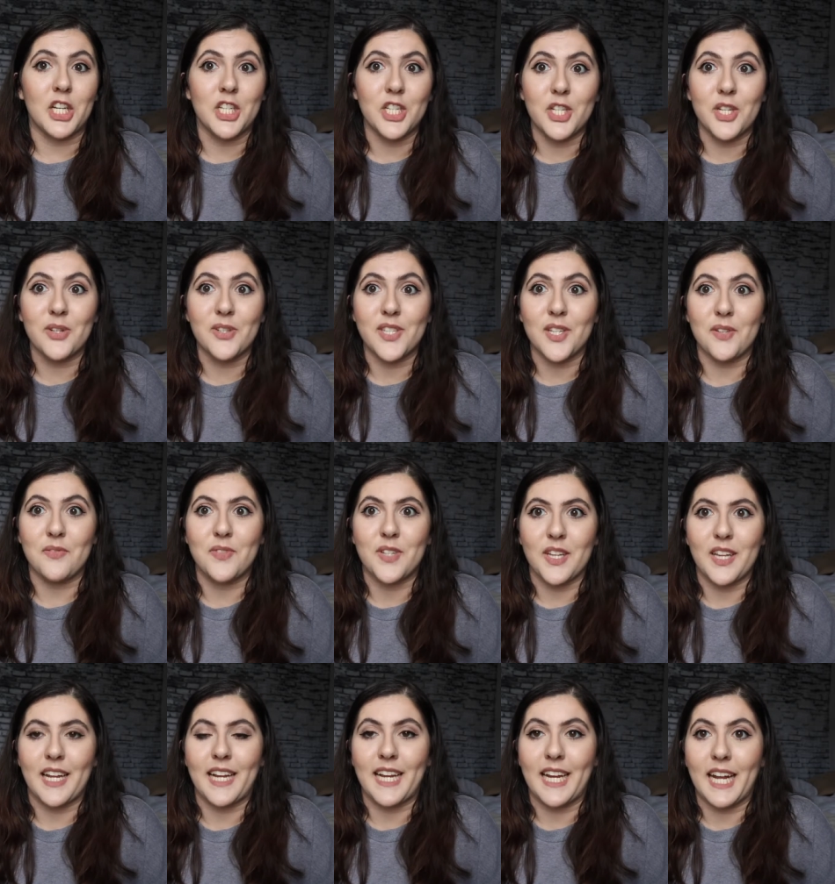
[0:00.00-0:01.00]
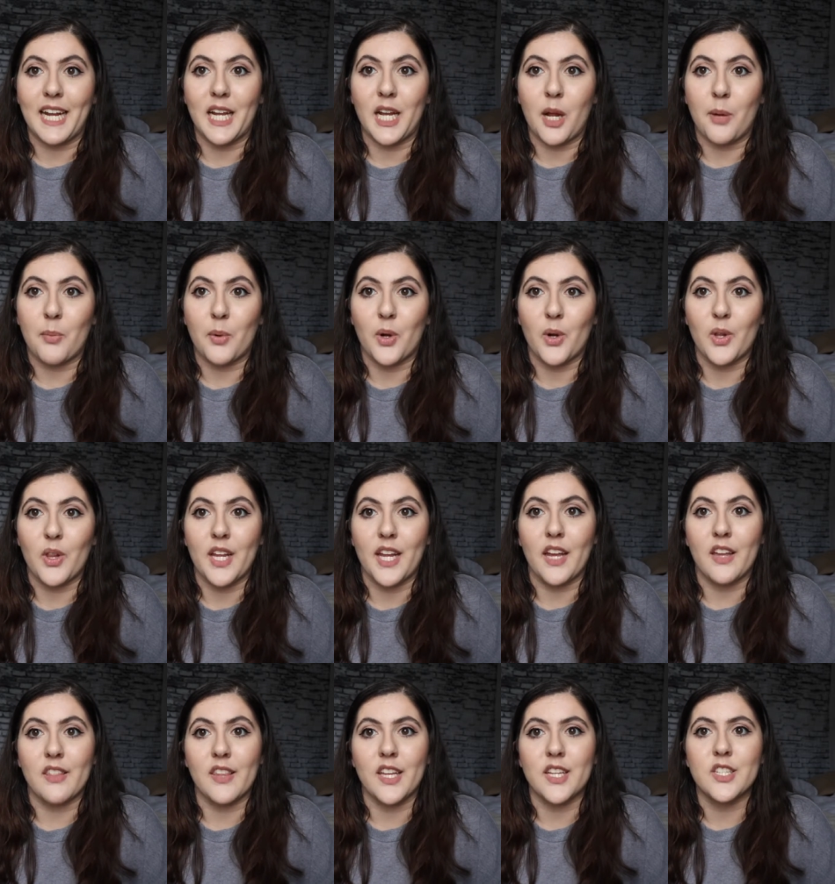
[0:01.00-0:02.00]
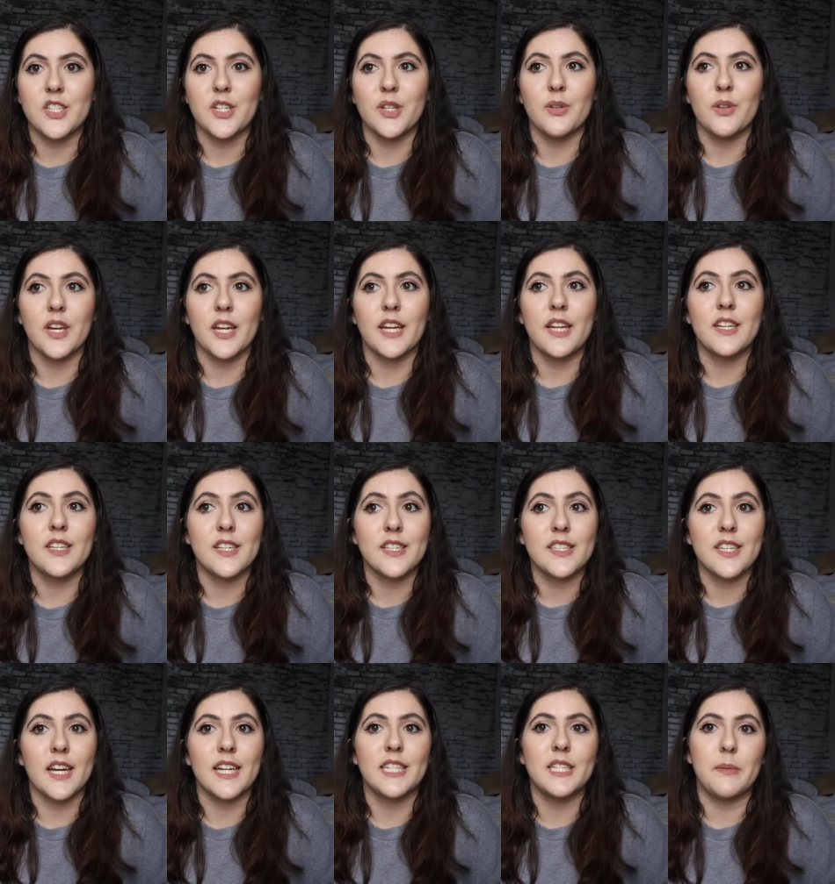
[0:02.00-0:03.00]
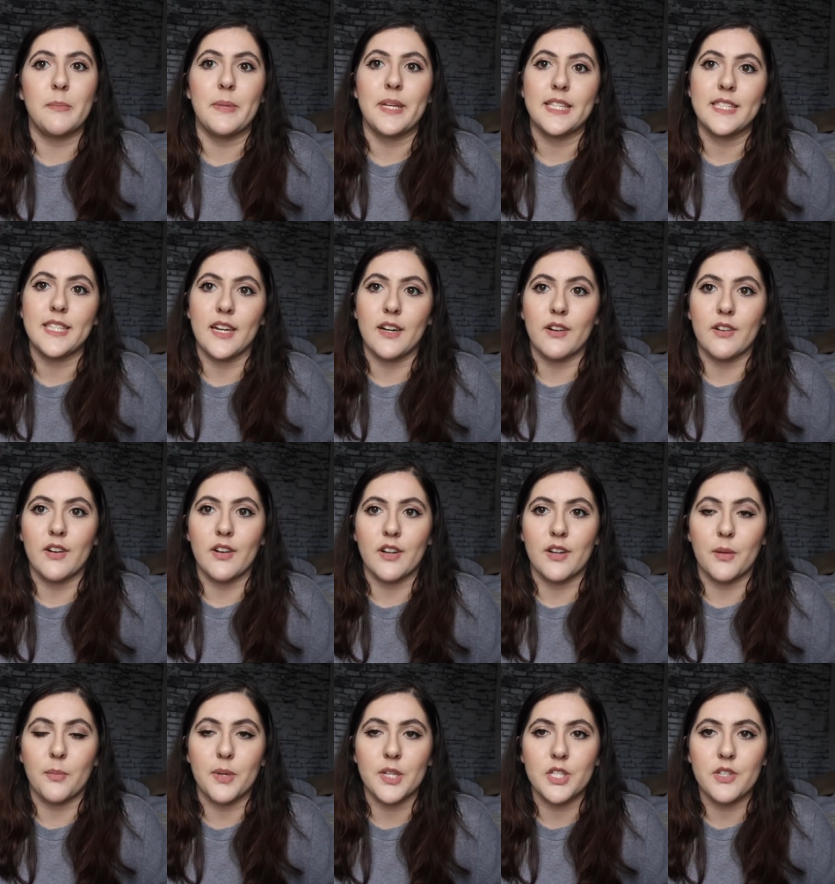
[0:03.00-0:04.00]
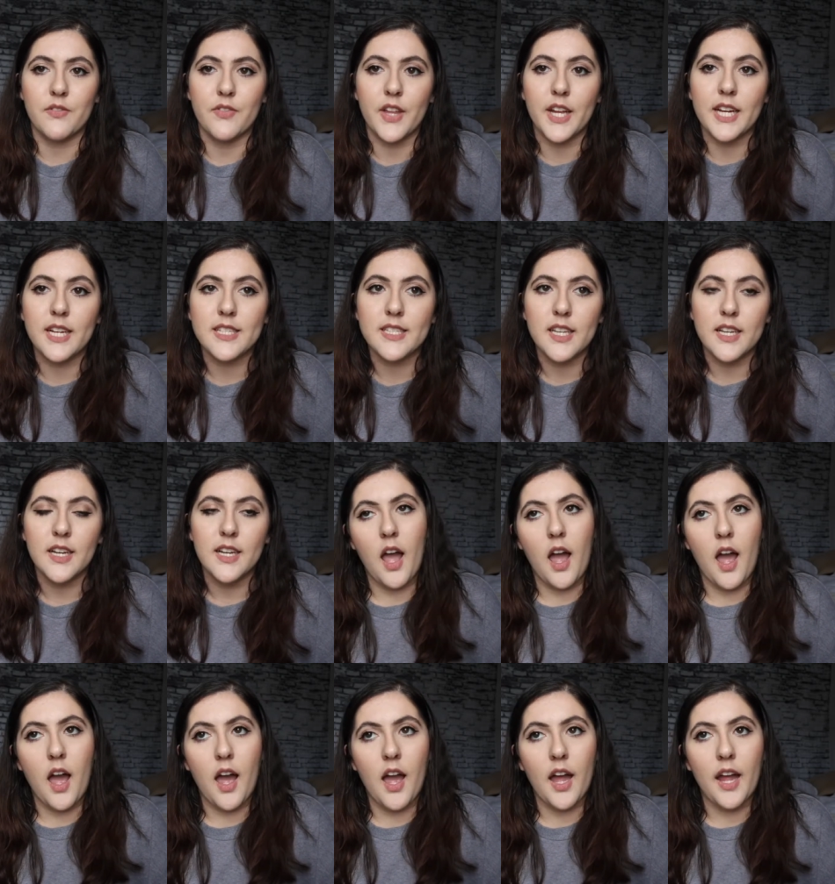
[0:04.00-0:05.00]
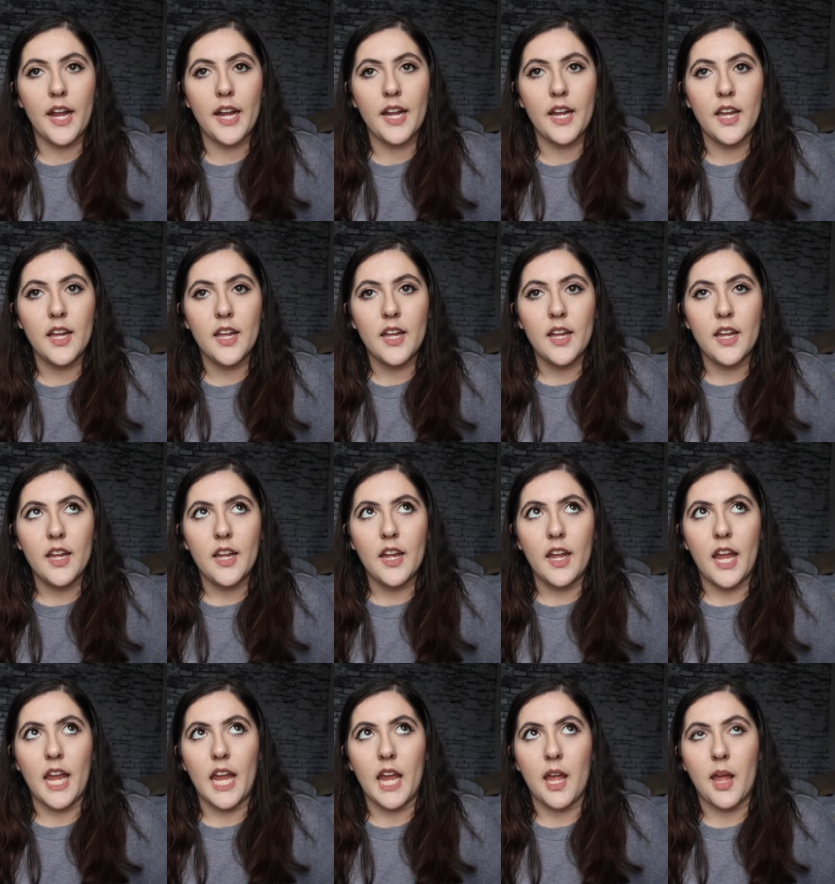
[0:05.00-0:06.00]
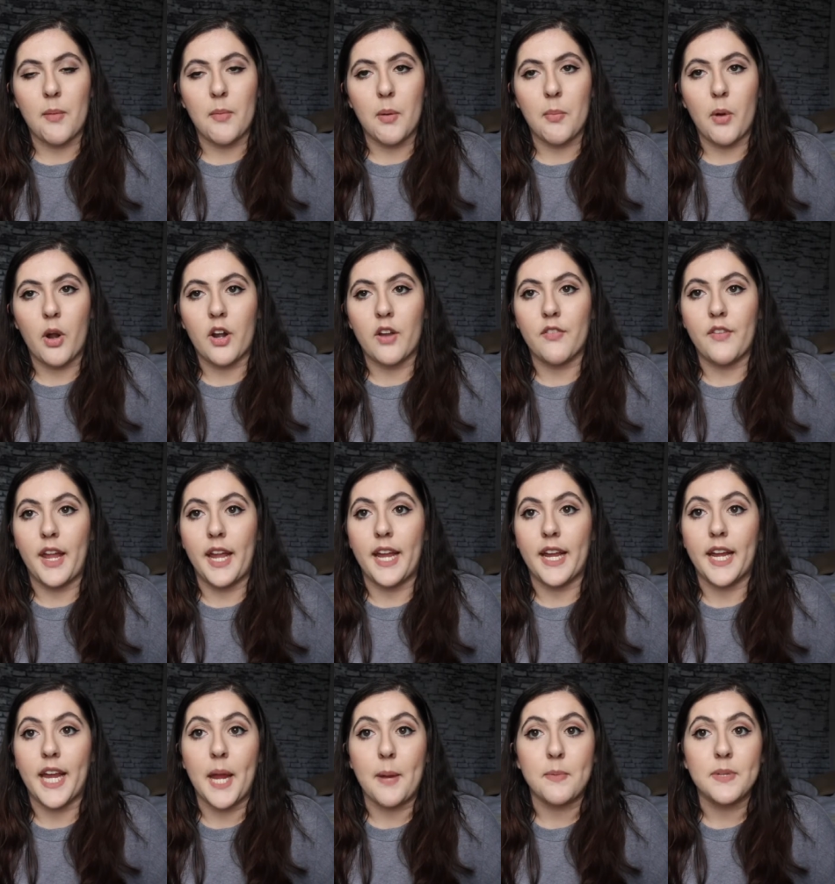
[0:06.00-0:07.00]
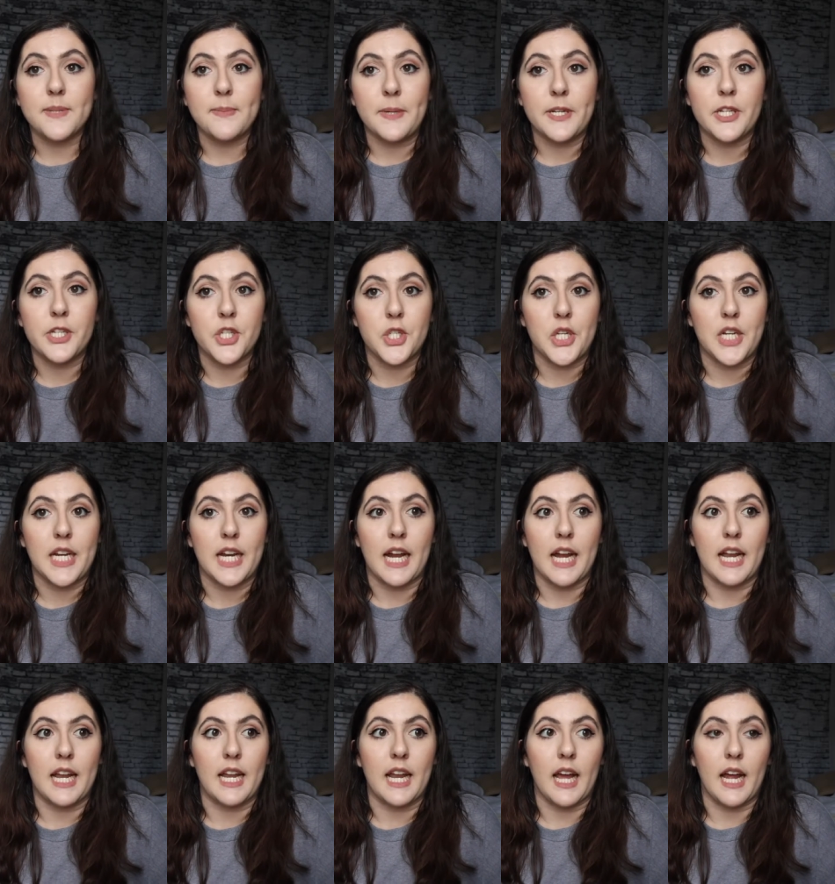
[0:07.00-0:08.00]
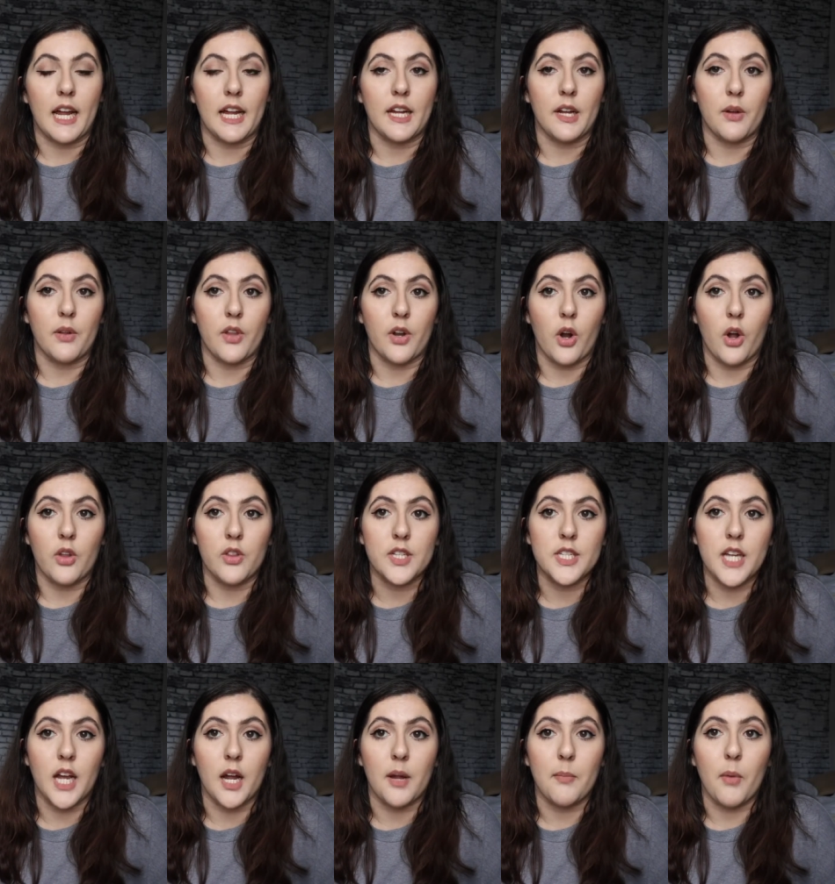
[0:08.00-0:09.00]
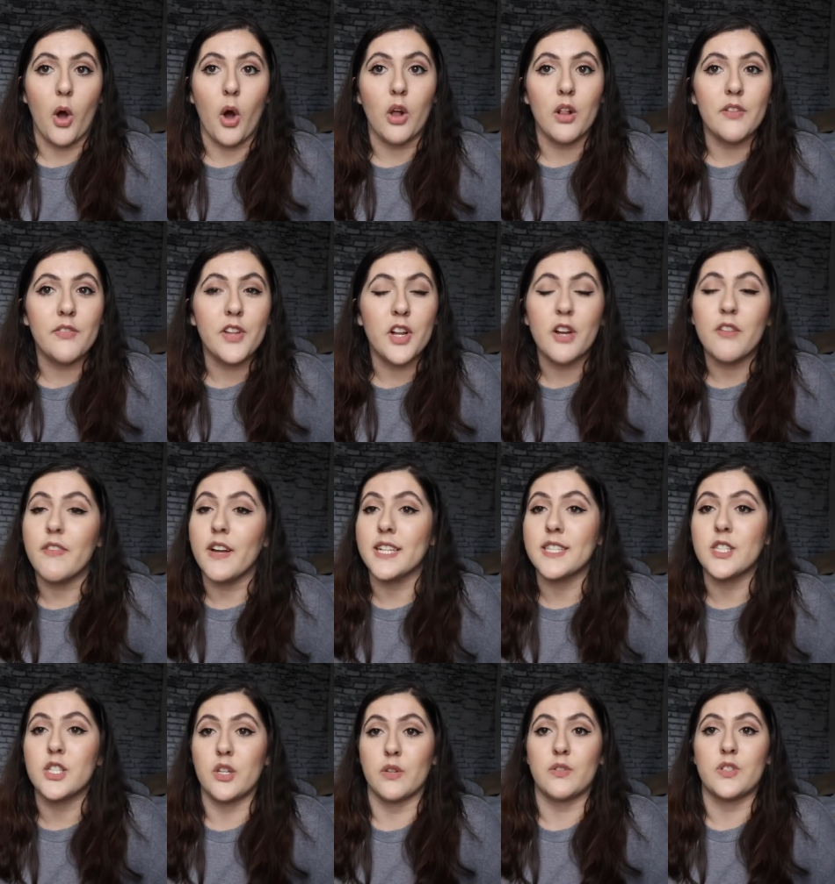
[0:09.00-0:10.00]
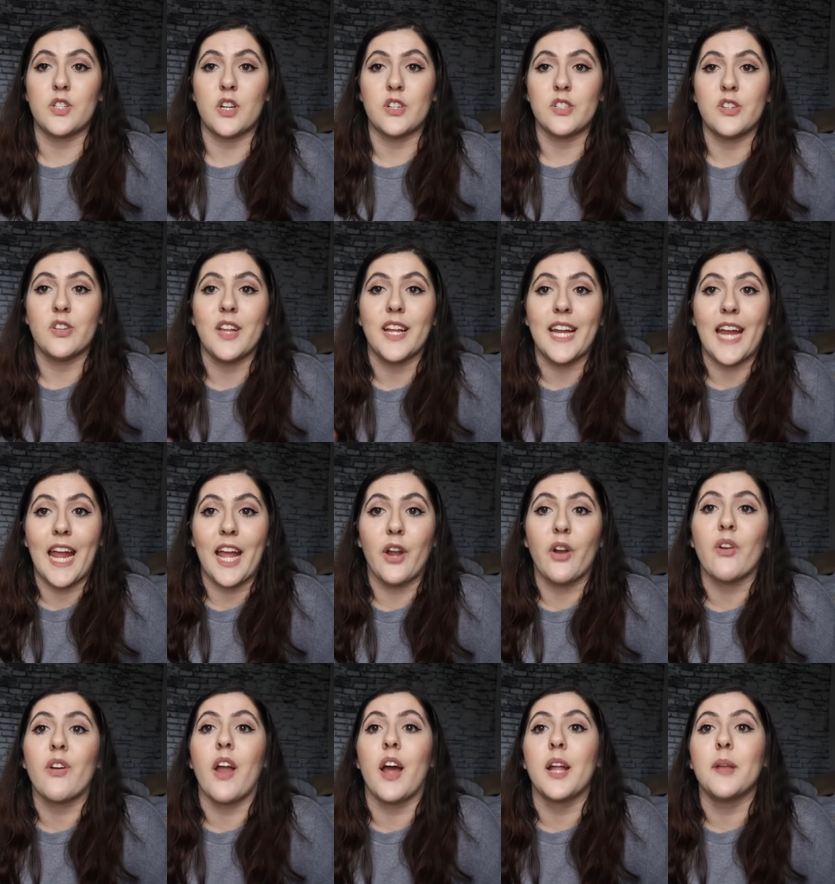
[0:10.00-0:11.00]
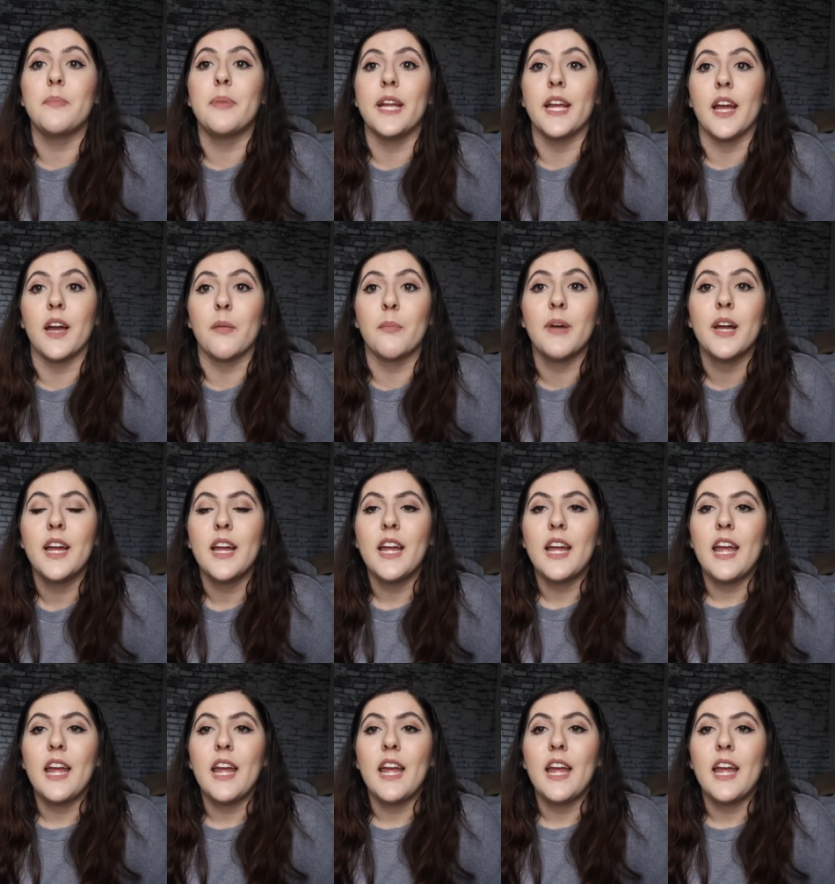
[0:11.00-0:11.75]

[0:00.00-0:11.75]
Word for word: conducive to like getting up early unless you like decide to miss out on a bunch of things. I am a part of a campus ministry and I go there all the time. All of their events don't start till like 8 or 9 p.m.